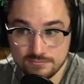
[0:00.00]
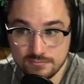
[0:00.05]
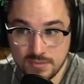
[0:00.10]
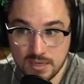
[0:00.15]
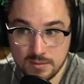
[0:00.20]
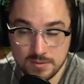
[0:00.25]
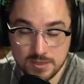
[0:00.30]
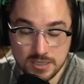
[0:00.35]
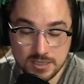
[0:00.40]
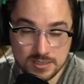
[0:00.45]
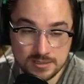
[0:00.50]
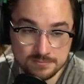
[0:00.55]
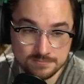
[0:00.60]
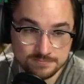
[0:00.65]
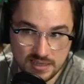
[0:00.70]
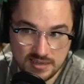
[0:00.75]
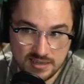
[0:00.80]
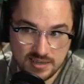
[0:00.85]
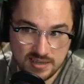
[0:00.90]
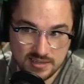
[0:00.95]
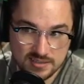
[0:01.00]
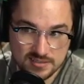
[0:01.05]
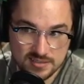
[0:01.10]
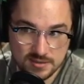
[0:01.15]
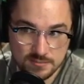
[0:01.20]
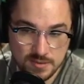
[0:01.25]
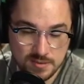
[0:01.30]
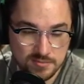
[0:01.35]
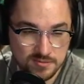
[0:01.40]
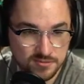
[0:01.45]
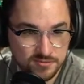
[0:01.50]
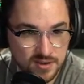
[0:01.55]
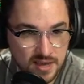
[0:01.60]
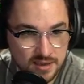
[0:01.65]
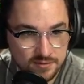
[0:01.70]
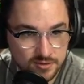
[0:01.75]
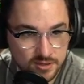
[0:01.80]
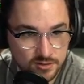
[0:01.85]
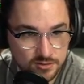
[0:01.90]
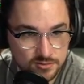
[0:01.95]
maybe
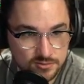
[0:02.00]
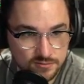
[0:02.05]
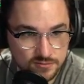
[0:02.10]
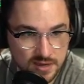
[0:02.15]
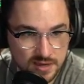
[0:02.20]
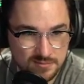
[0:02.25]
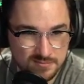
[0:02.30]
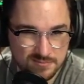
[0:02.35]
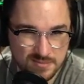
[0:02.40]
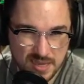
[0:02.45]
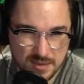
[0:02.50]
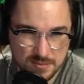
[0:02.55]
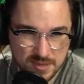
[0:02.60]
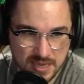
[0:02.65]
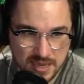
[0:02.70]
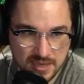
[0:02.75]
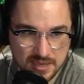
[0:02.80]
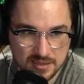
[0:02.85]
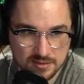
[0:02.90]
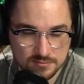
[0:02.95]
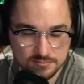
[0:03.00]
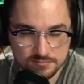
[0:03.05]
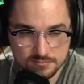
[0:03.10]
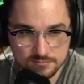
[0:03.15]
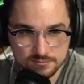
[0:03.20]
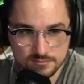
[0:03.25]
5 years, maybe 8,